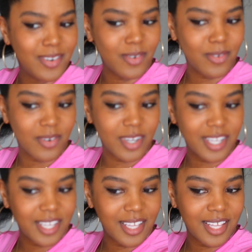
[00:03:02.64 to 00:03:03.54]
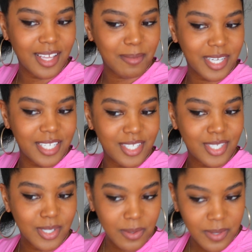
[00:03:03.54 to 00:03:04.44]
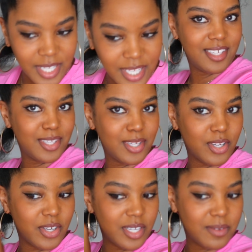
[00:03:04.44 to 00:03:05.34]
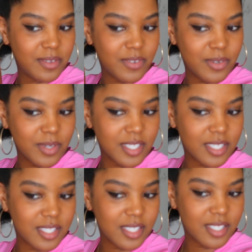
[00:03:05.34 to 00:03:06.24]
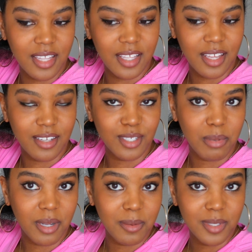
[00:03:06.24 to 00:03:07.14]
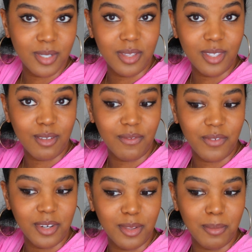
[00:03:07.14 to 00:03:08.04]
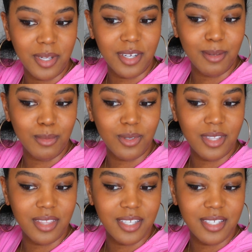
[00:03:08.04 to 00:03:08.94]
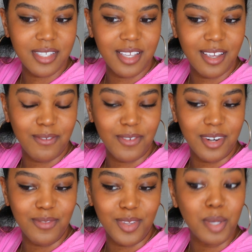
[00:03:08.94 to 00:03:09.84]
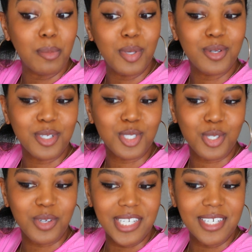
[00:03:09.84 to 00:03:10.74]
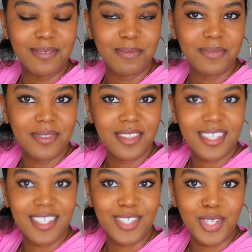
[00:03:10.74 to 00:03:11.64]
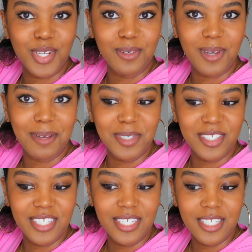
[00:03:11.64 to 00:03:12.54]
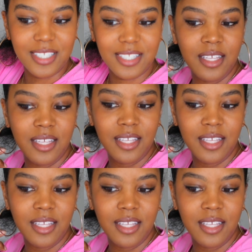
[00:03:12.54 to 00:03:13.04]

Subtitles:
What am I doing? All right. Focus. Like, I should probably be doing this in front of the mirror. I'm doing this in front of the computer screen because, you know, I'm a genius.